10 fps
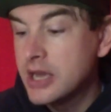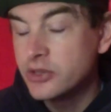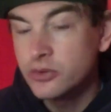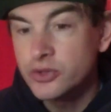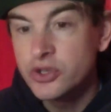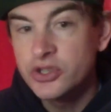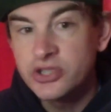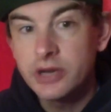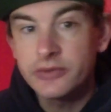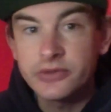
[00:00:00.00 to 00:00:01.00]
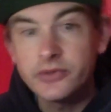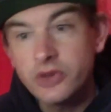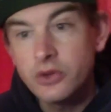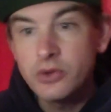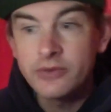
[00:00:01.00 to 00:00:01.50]
it's got just enough. So
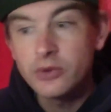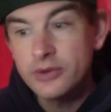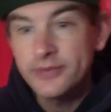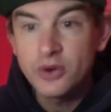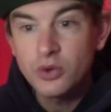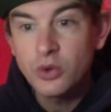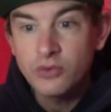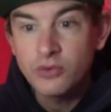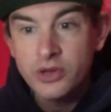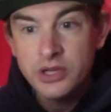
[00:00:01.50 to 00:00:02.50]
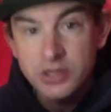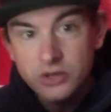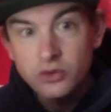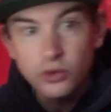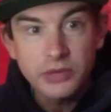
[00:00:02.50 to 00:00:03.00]
if you haven't got your foot quite right,
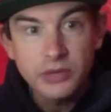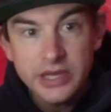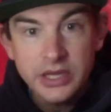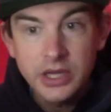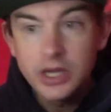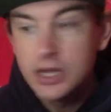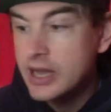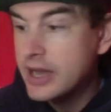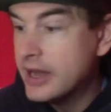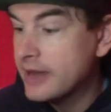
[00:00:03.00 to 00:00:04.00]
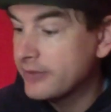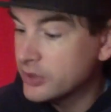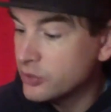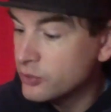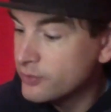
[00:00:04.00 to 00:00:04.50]
you can normally have a
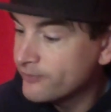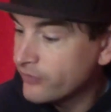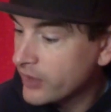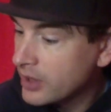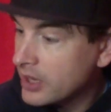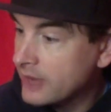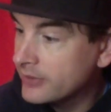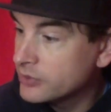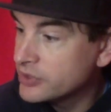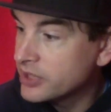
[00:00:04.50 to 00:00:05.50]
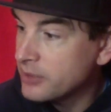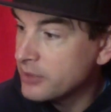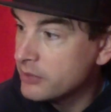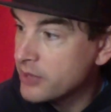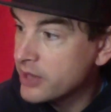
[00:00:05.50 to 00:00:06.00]
little jiggle
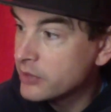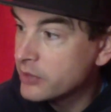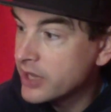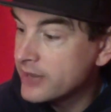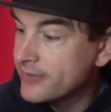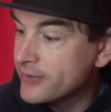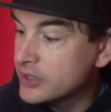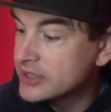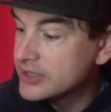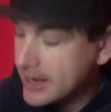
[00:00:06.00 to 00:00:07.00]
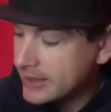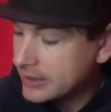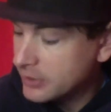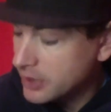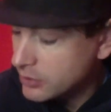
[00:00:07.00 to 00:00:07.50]
about on the pedal and get your foot
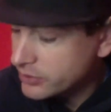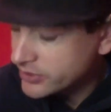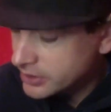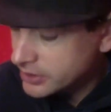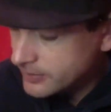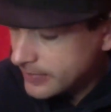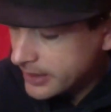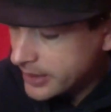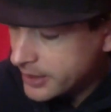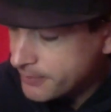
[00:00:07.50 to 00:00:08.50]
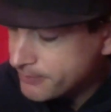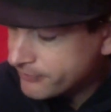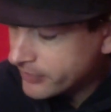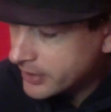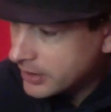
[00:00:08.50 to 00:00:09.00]
exactly where you want to.
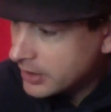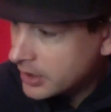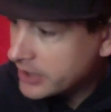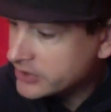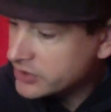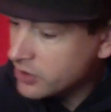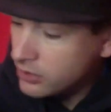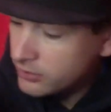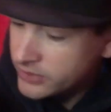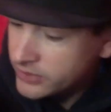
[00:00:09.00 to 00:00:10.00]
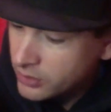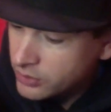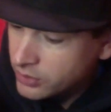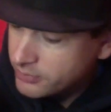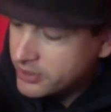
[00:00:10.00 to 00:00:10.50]
It's got your
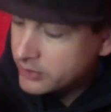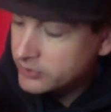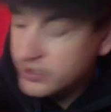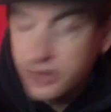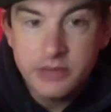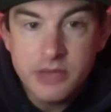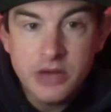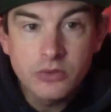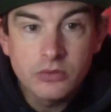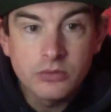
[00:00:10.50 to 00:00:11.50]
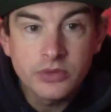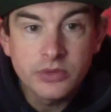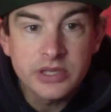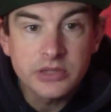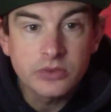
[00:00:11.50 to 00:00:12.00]
whole kind of pedal zone in the middle
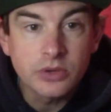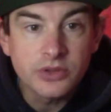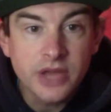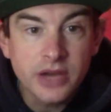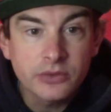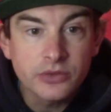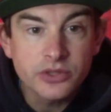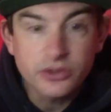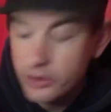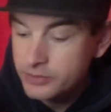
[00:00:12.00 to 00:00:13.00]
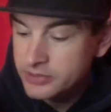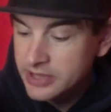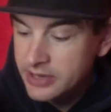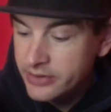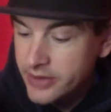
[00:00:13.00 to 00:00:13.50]
with these sort of like diagonal
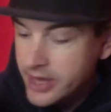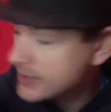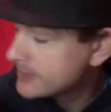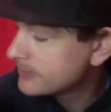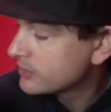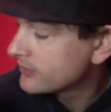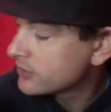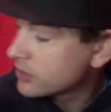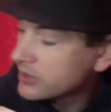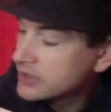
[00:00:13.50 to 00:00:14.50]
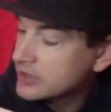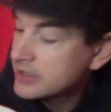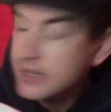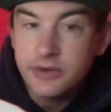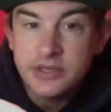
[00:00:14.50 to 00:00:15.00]
stripes, and then we've got these
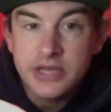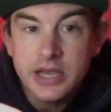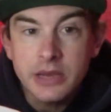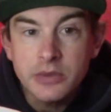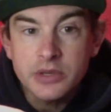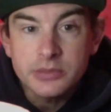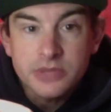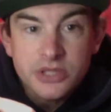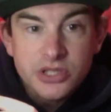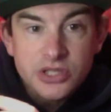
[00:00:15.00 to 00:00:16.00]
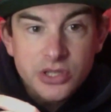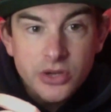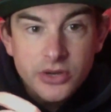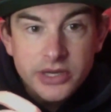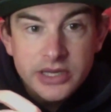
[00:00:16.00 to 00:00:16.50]
little areas here, which are some
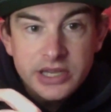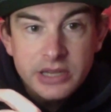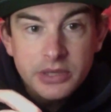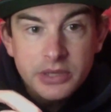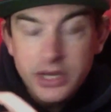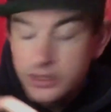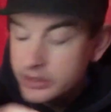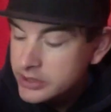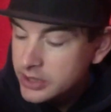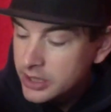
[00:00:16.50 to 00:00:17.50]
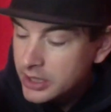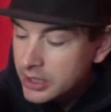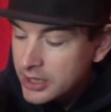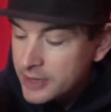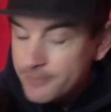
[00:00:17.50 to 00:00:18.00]
slightly deeper lugs,
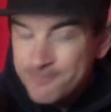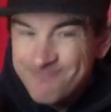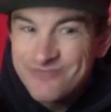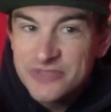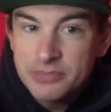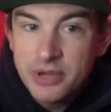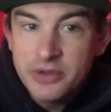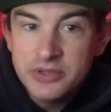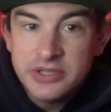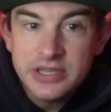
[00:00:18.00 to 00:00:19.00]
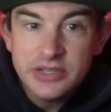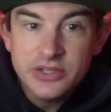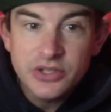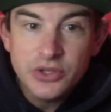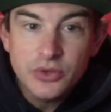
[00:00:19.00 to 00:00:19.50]
supposedly
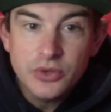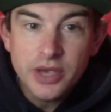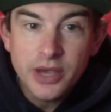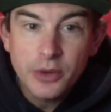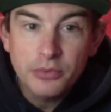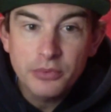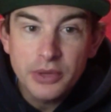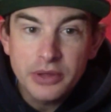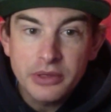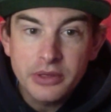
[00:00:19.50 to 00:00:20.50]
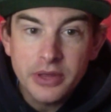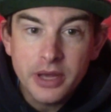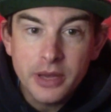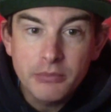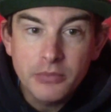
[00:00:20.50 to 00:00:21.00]
to help with
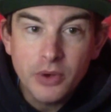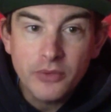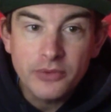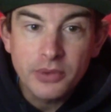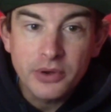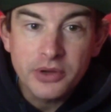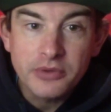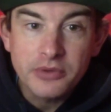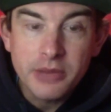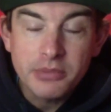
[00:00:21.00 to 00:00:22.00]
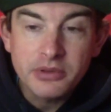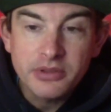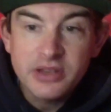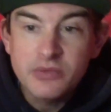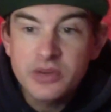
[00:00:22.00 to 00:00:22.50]
off the bike grip.
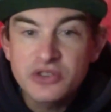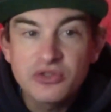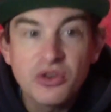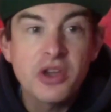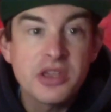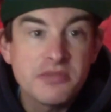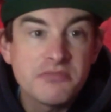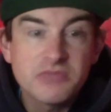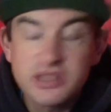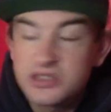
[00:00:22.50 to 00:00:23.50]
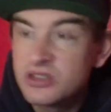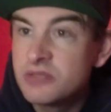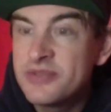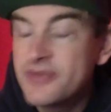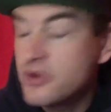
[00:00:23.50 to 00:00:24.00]
I think when it's dry, that's going
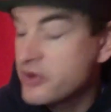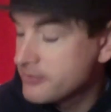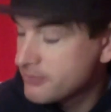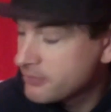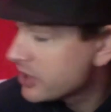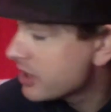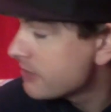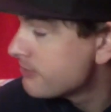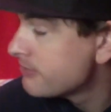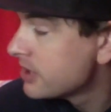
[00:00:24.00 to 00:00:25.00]
to be fine, but